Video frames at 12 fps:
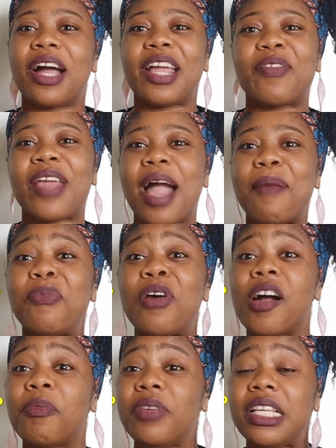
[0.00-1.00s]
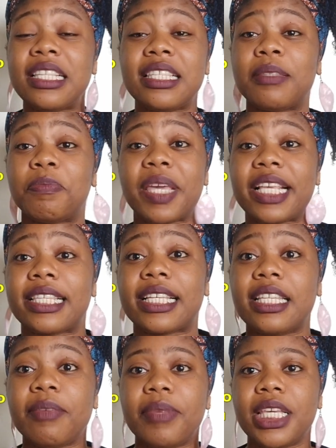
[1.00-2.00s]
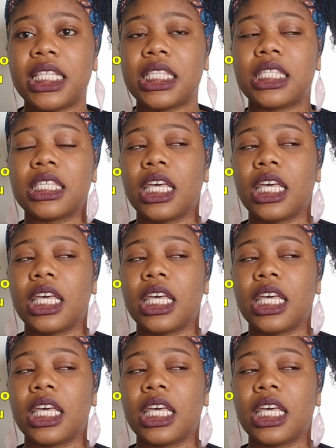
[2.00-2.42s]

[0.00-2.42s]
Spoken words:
Iri abor basically means,